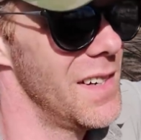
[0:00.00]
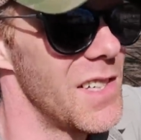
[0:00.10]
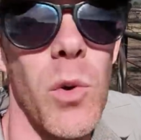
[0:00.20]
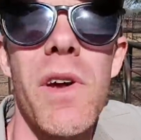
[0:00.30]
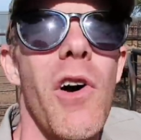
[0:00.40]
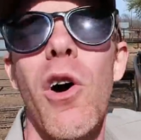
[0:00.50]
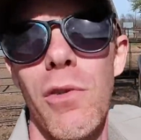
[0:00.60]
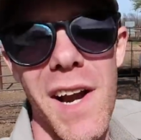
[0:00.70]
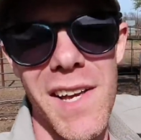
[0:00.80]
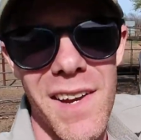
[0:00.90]
So we've
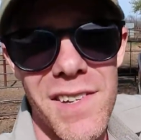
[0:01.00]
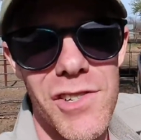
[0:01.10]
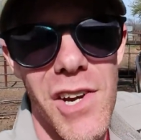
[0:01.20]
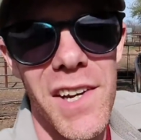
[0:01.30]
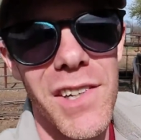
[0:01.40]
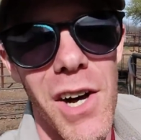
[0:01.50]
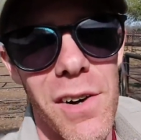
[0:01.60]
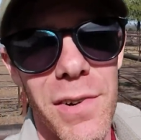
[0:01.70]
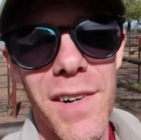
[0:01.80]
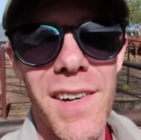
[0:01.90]
already checked
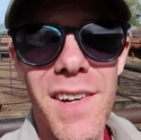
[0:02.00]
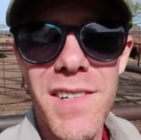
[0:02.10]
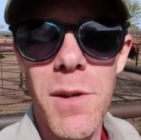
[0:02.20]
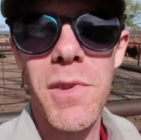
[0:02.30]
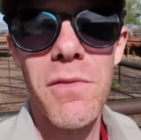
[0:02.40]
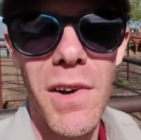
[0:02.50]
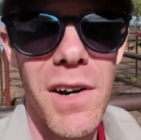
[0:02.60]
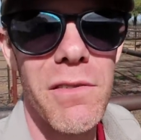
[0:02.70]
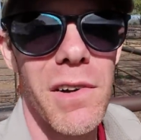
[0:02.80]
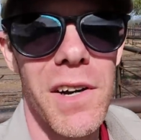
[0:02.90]
off something
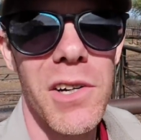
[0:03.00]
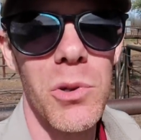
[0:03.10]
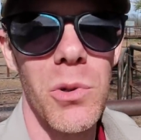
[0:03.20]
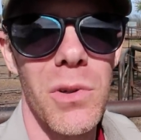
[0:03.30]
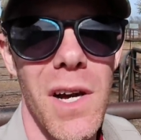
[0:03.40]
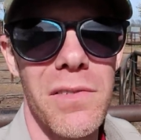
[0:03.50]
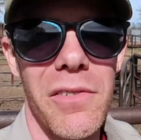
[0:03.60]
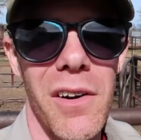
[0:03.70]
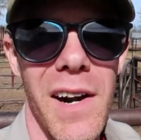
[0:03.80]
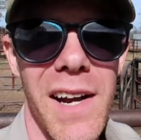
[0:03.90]
very, very cool off
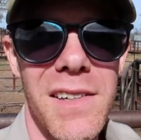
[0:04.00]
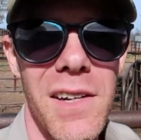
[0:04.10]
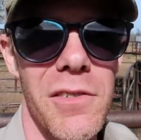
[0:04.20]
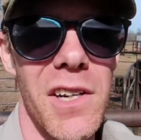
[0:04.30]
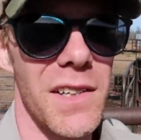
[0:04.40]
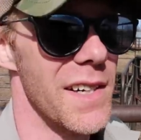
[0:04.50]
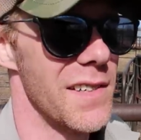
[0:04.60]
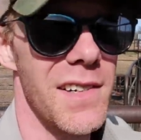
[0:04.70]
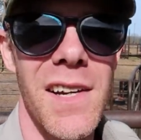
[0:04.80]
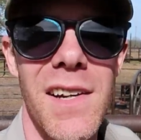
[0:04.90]
of our activity
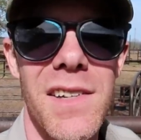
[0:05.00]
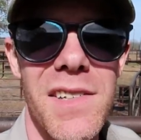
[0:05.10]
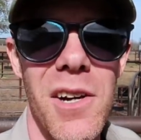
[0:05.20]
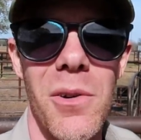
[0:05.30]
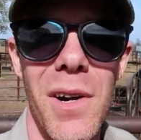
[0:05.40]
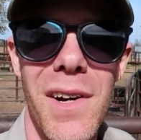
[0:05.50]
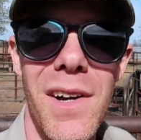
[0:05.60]
list. So,